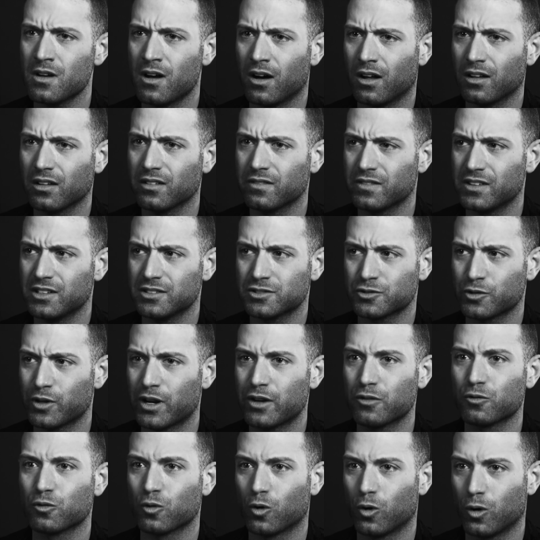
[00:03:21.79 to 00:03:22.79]
all of these
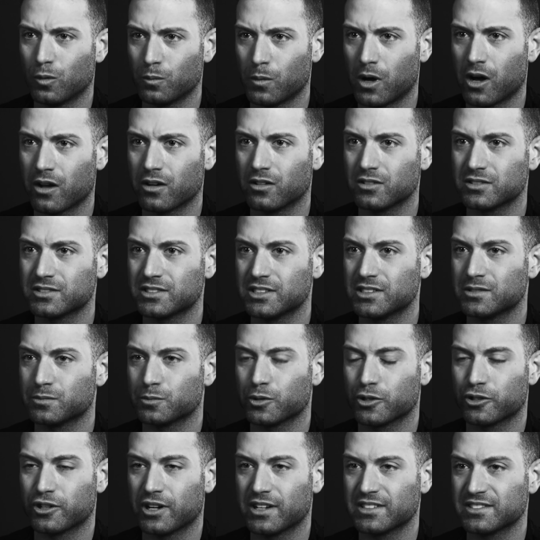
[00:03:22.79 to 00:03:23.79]
great role models, these
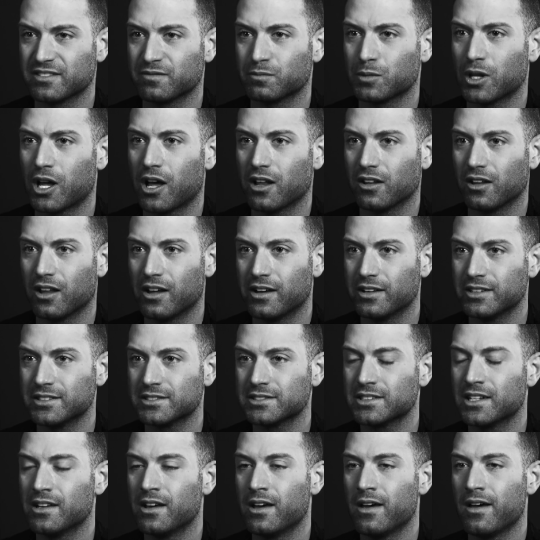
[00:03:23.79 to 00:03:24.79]
progressive plot
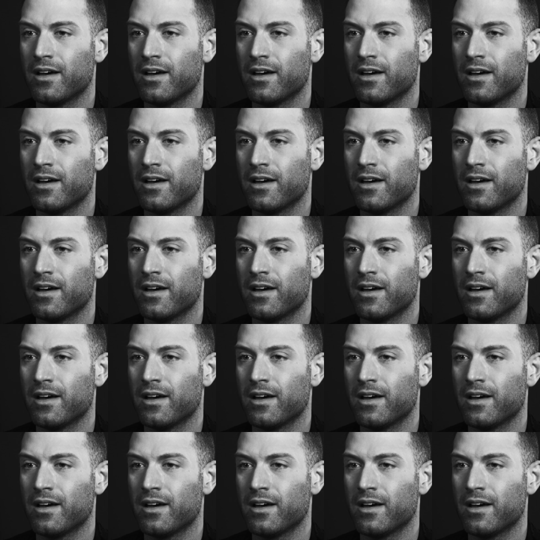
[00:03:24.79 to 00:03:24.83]
lines,